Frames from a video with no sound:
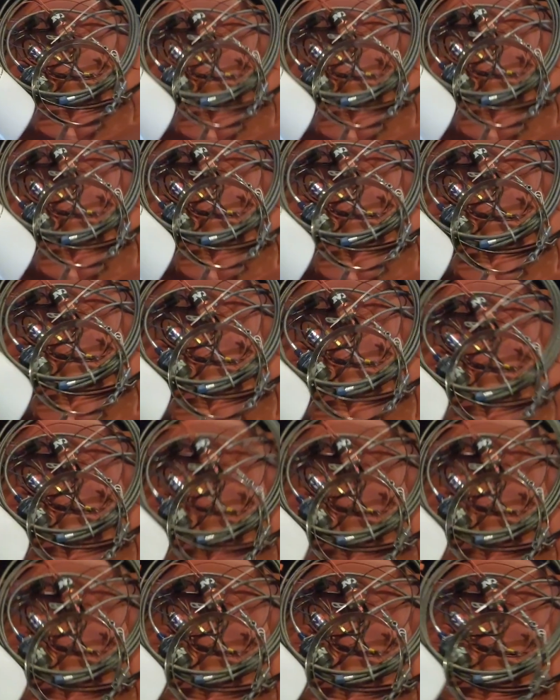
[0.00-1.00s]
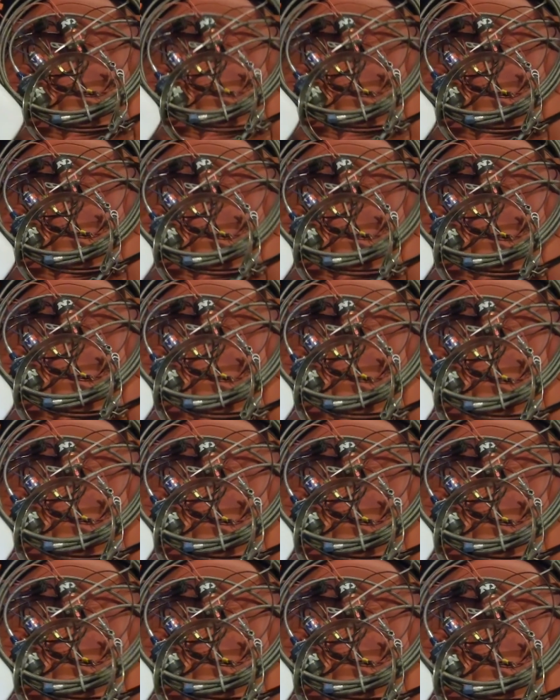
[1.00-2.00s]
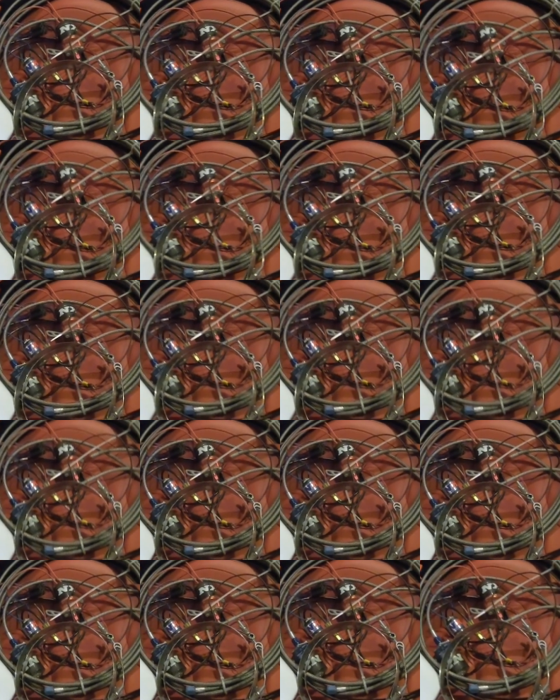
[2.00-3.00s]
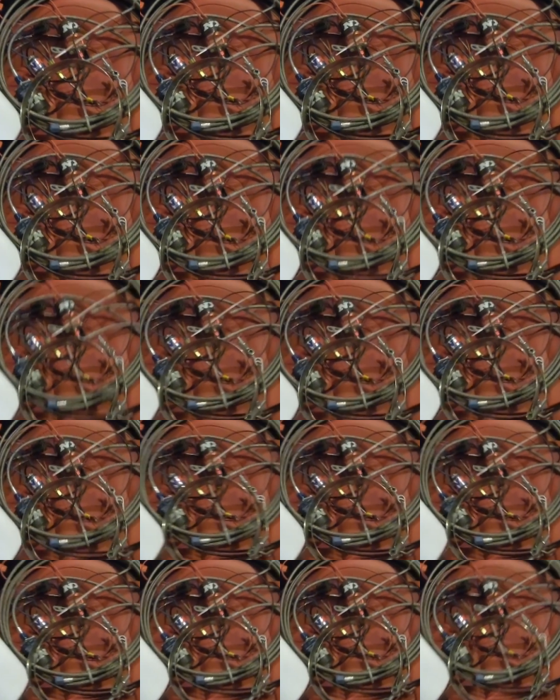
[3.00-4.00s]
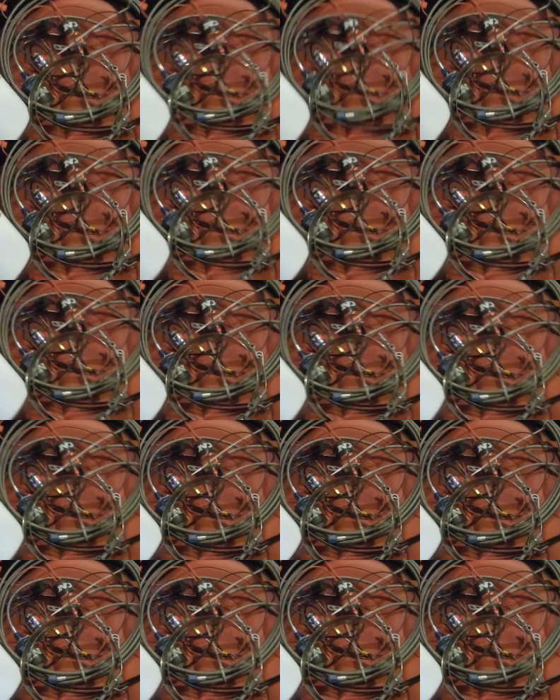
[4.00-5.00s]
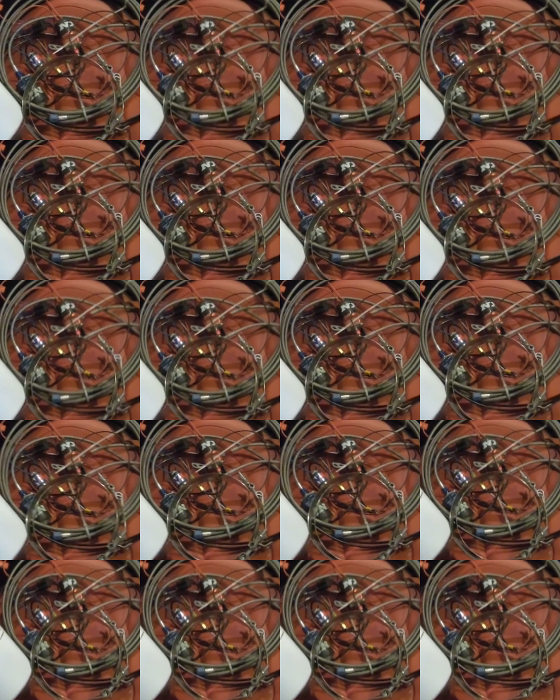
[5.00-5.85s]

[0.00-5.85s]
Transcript: kit work properly on this car. But after looking a little on eBay, I